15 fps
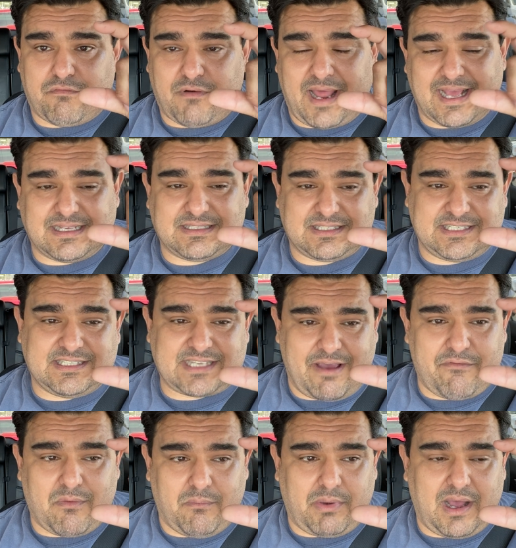for like
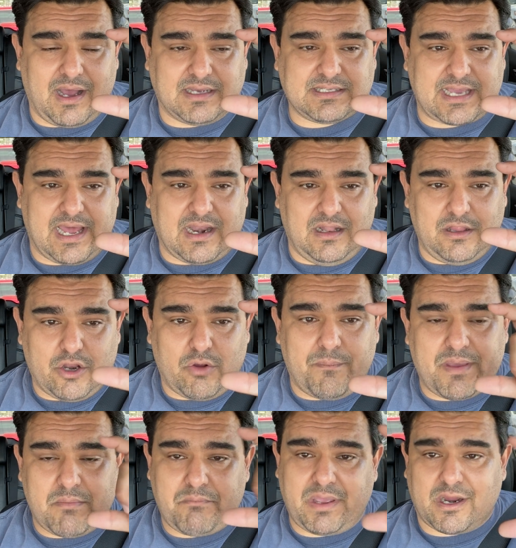$7 and a little
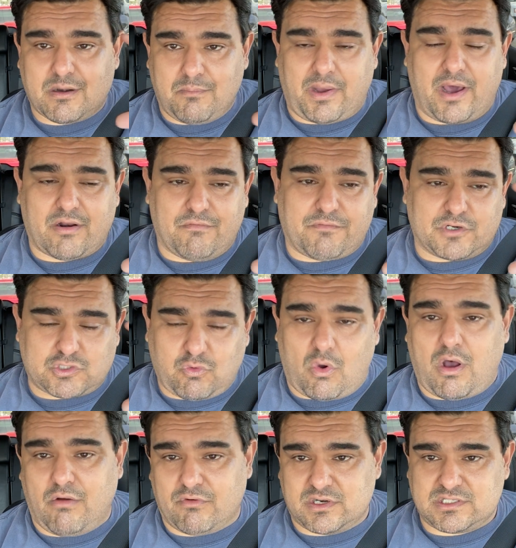bit bigger bottle for
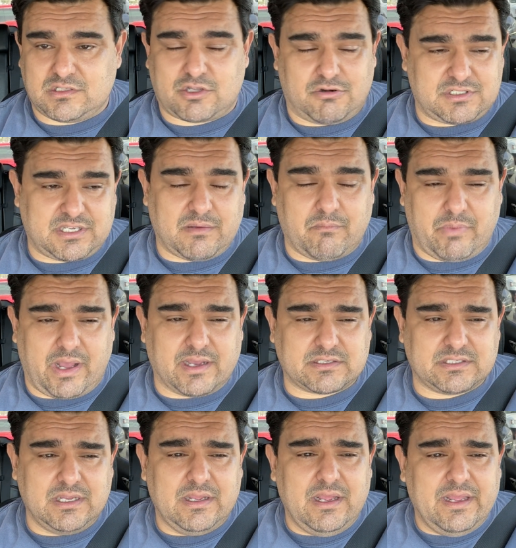12 or 13
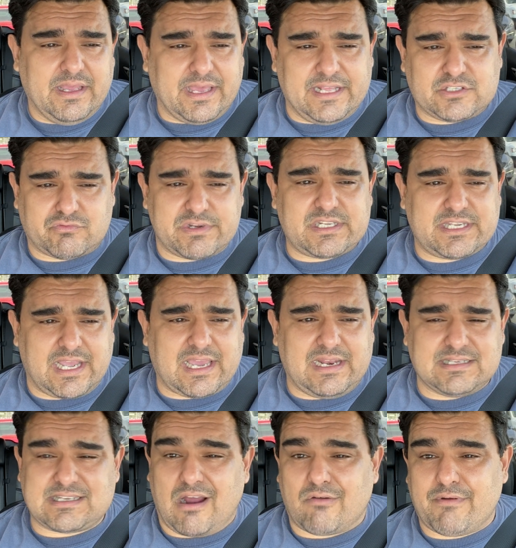bucks. It's
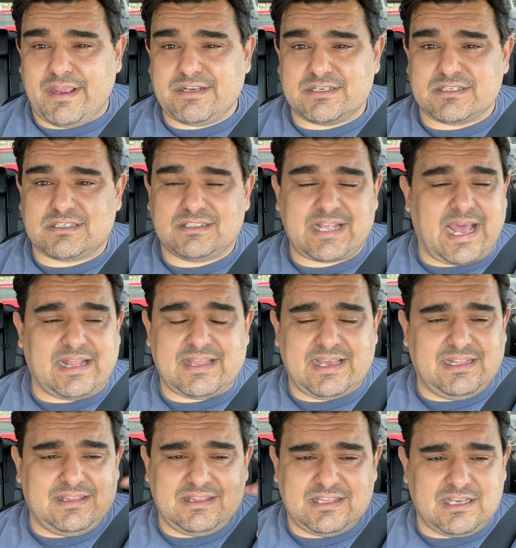ridiculous, outrageous that
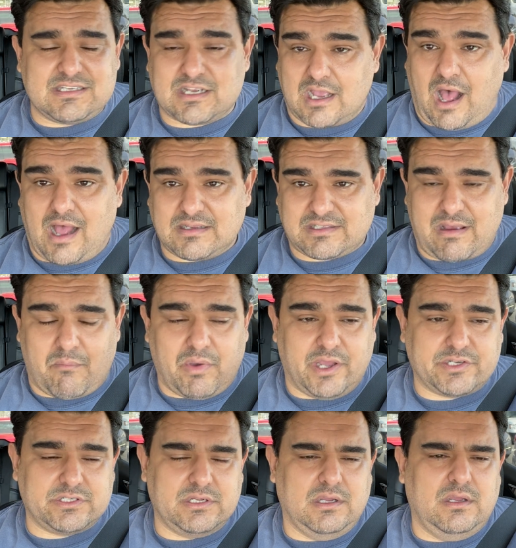it doesn't cost that
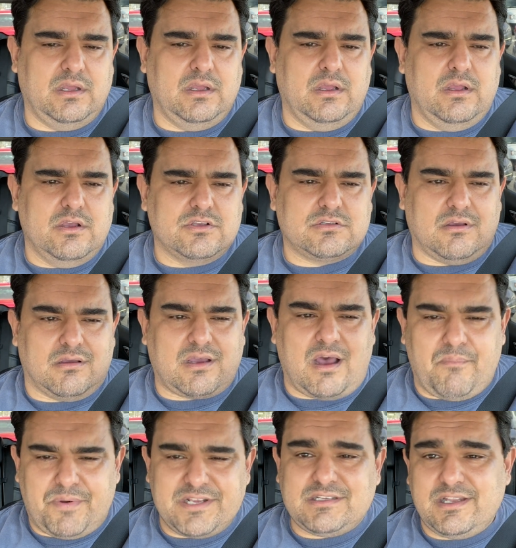much. So
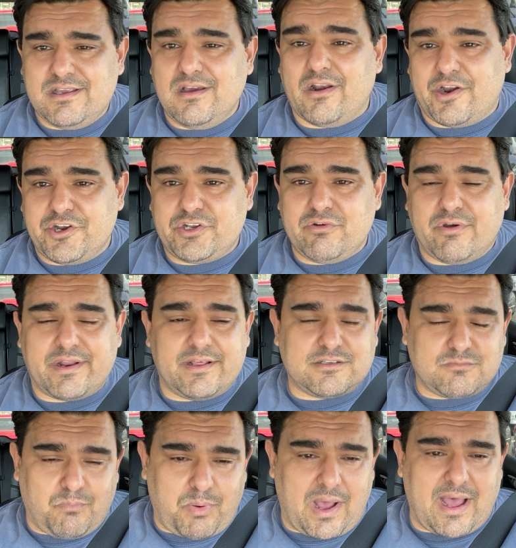companies legally are doing
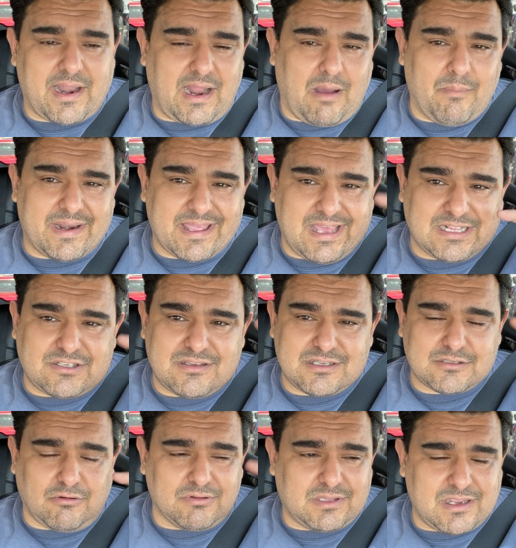this, but I'm going to get to
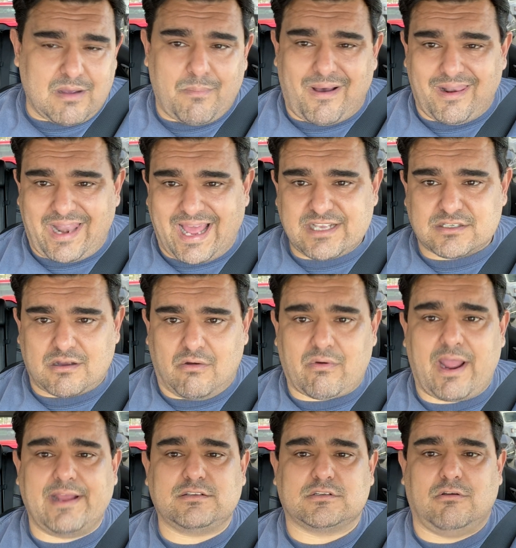this whole thing about Lysol,
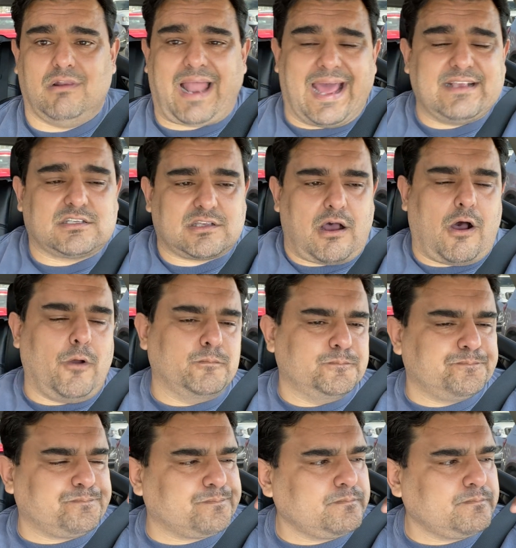right? So Lysol